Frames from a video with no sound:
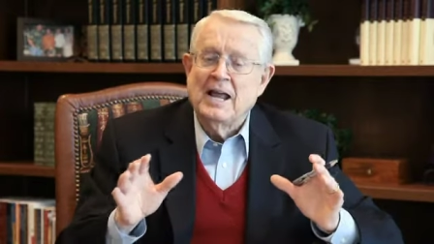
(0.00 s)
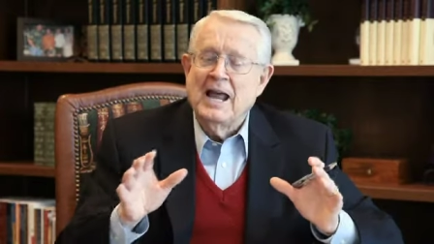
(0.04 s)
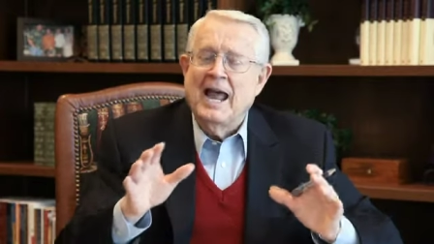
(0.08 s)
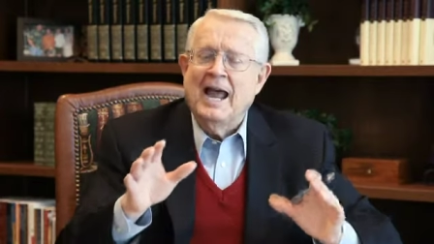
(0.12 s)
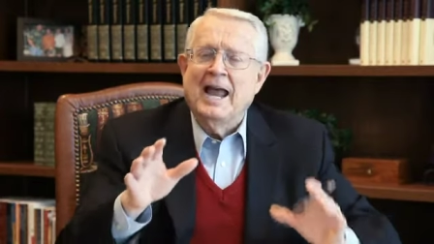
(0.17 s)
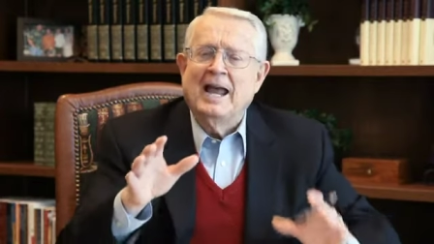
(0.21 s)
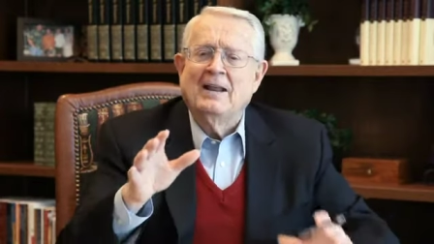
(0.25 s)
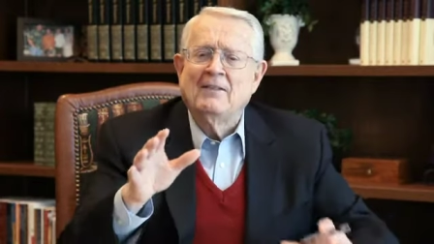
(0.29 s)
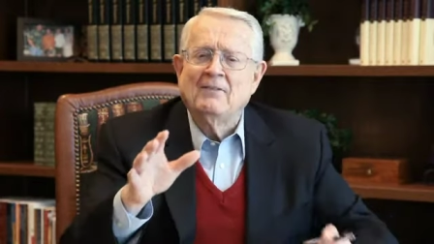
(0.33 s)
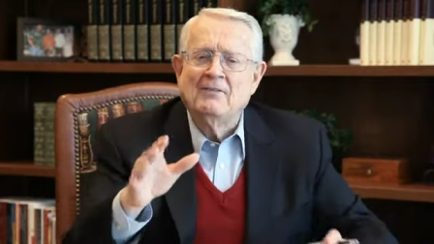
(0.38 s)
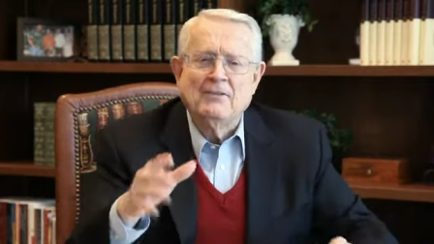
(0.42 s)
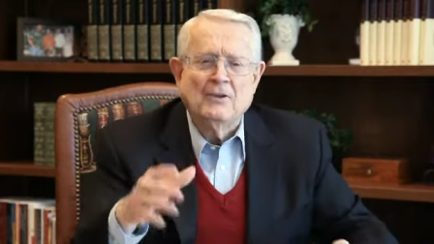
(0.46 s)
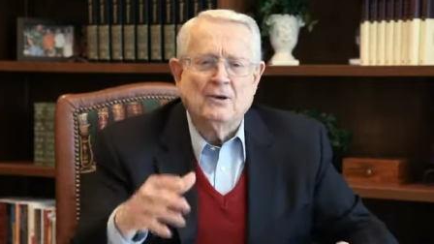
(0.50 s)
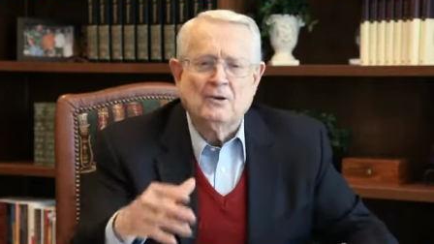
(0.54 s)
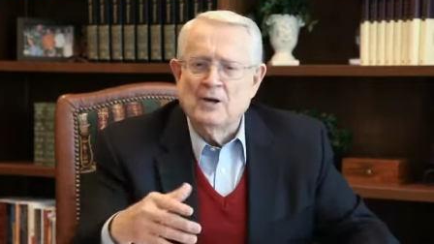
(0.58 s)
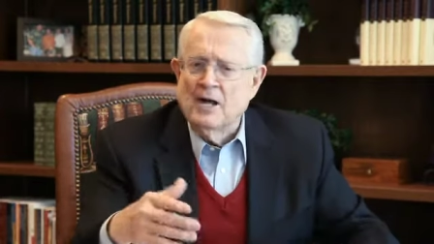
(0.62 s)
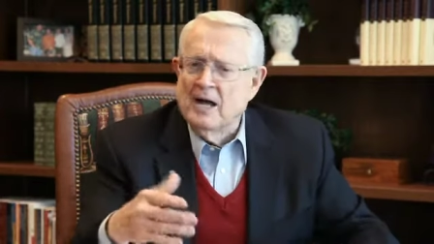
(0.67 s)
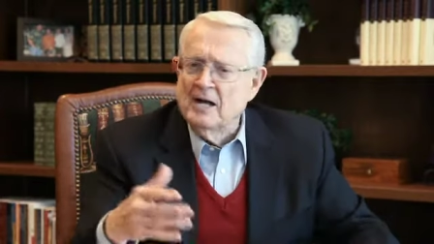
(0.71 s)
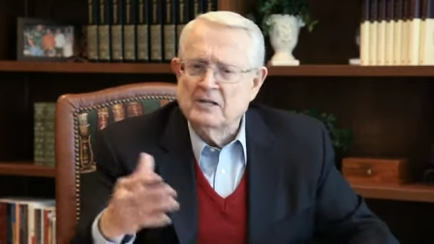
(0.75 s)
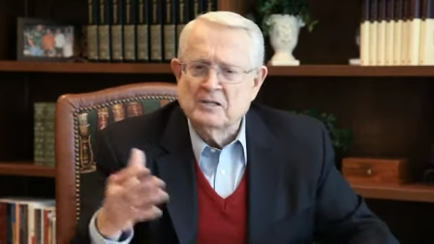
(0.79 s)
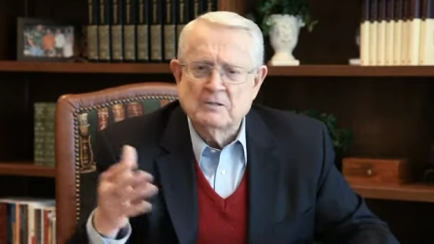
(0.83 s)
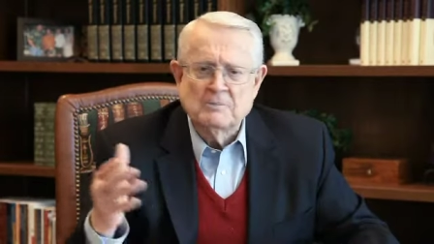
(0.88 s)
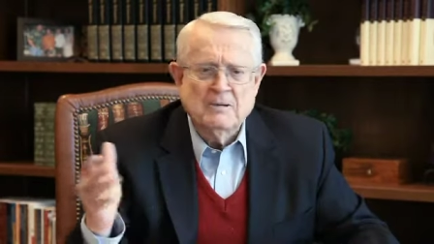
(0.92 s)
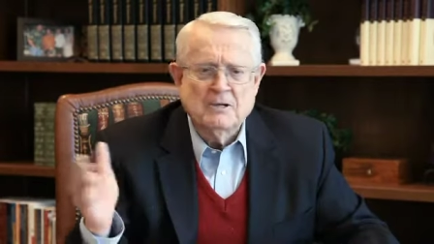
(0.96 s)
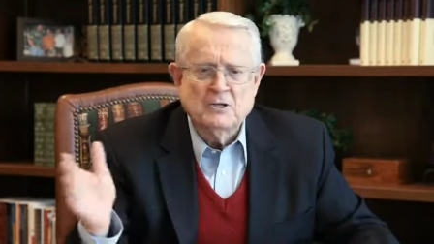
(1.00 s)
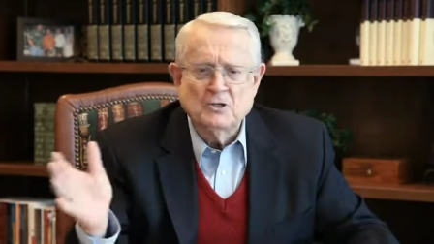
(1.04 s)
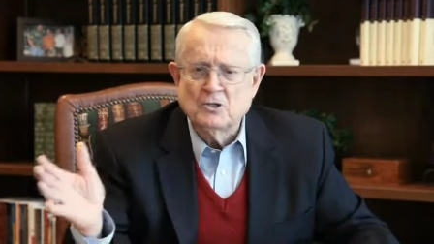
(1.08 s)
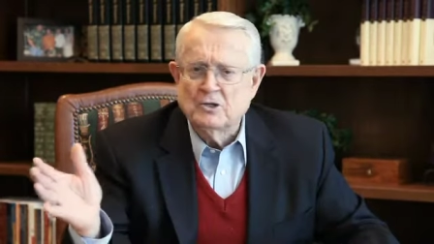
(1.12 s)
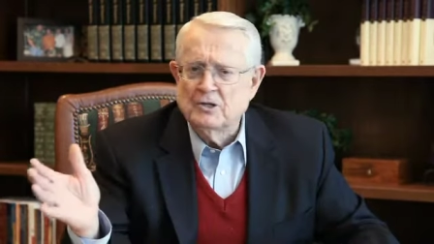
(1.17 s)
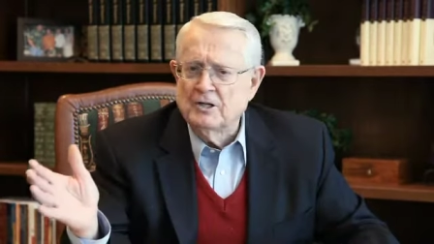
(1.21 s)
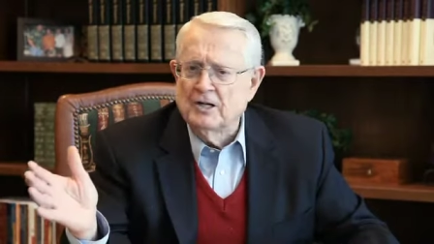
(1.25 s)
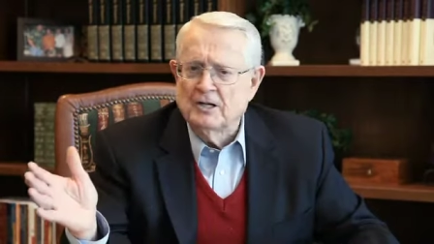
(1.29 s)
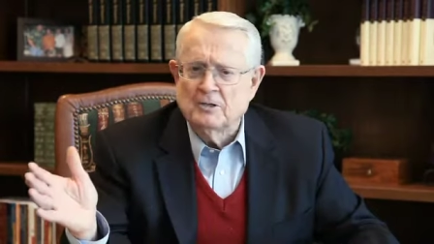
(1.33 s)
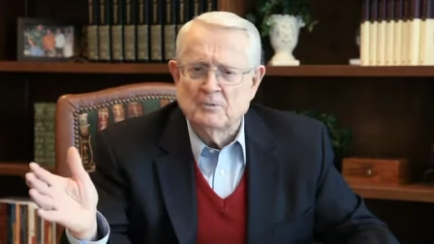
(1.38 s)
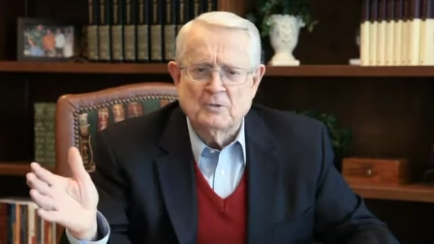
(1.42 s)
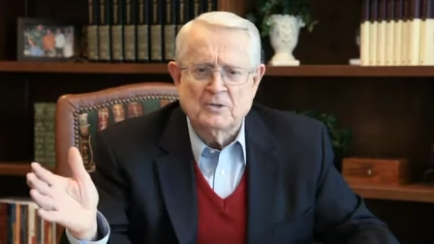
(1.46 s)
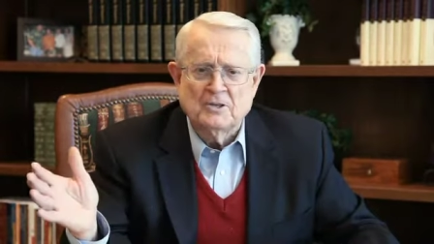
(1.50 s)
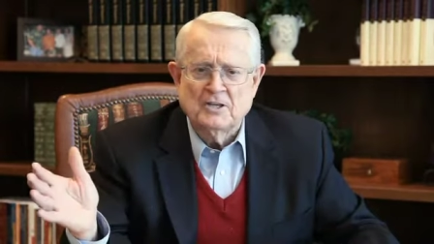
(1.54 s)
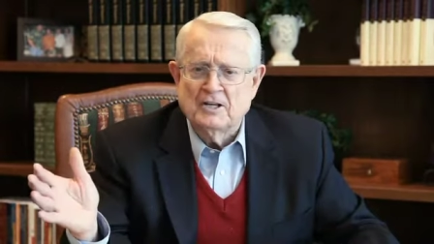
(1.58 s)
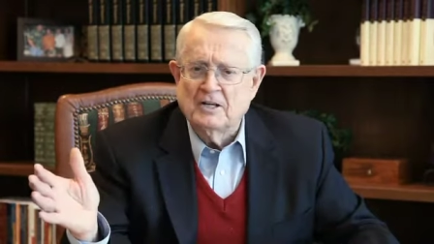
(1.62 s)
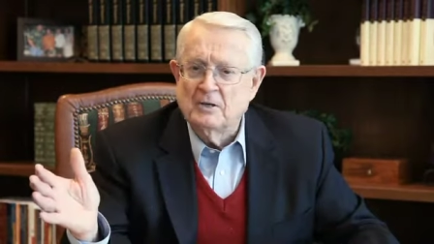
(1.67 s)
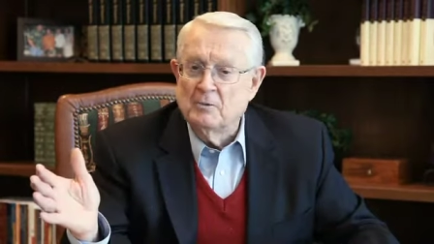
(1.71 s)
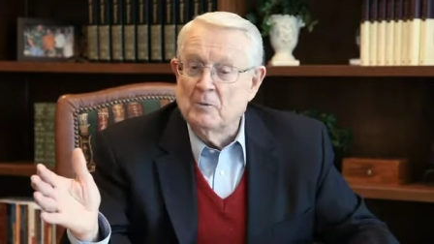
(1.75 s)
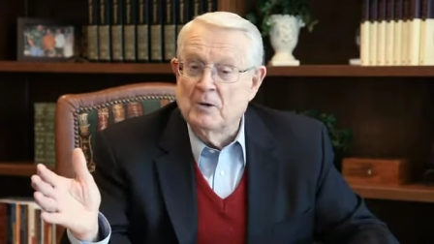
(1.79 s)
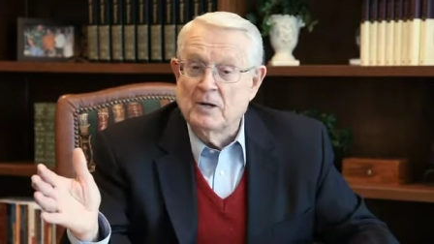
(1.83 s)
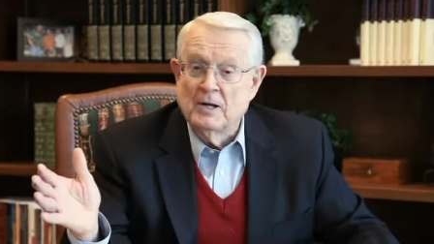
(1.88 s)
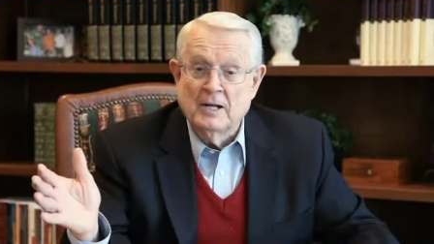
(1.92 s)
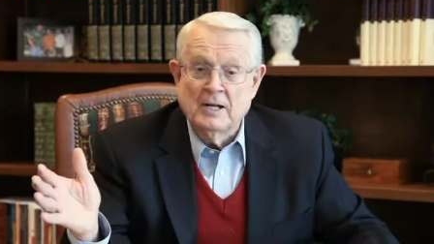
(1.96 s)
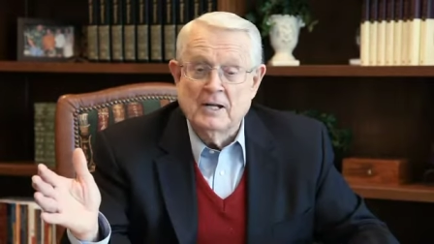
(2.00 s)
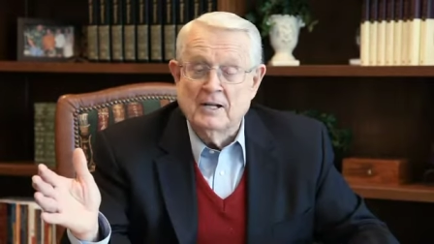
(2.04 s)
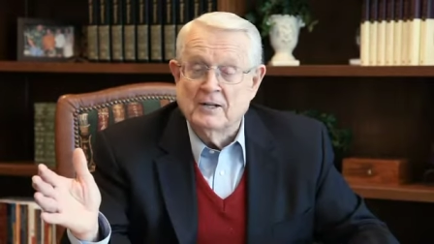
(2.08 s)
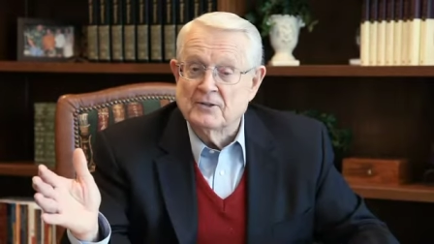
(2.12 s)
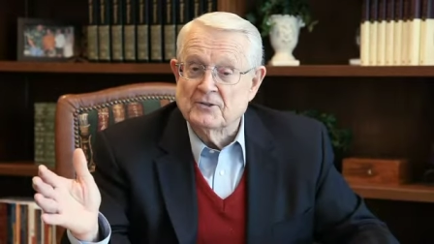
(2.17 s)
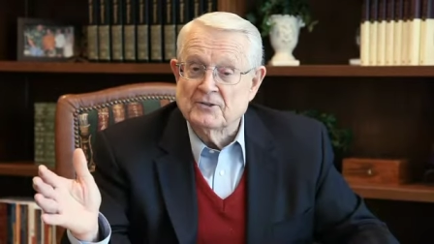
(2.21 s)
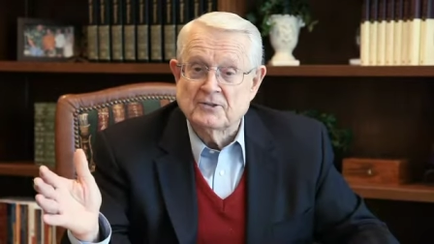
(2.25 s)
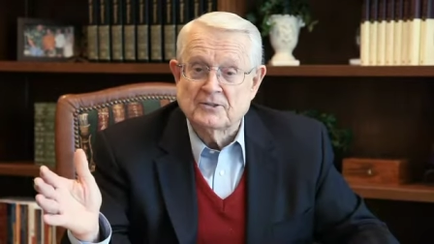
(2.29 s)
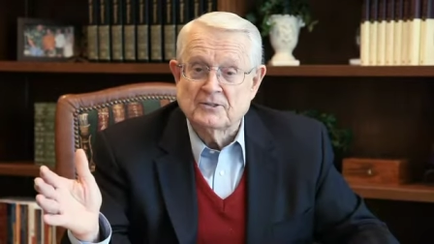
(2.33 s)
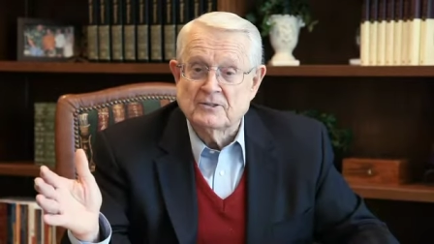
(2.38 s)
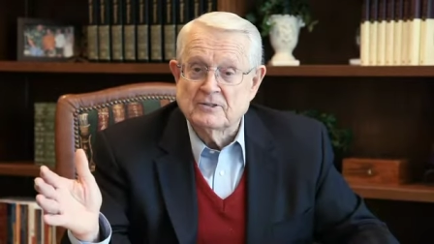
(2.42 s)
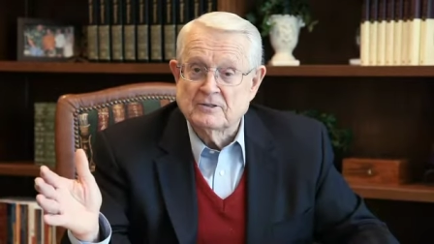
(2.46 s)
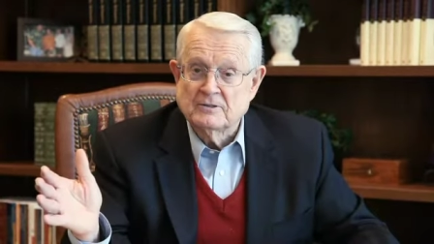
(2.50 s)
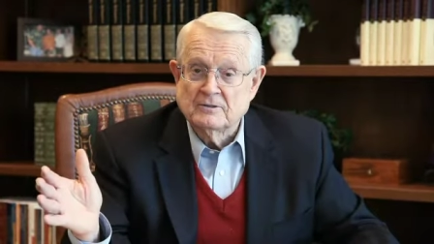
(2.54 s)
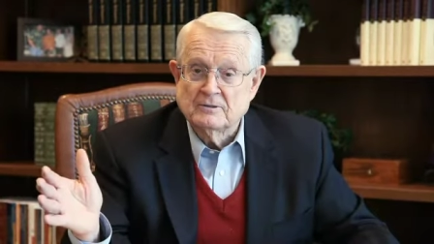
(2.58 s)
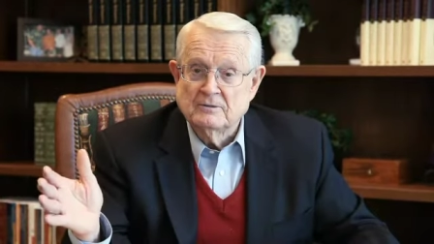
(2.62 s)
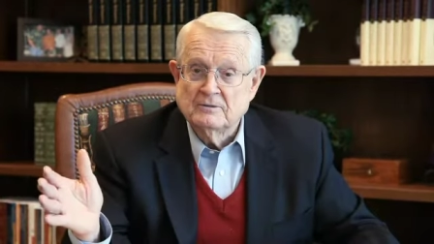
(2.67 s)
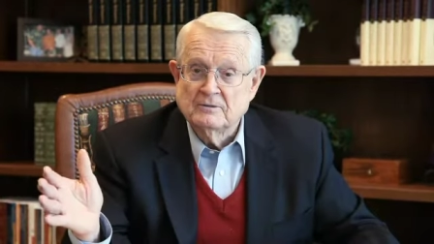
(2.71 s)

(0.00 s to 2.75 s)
And they're not to be shared with anyone else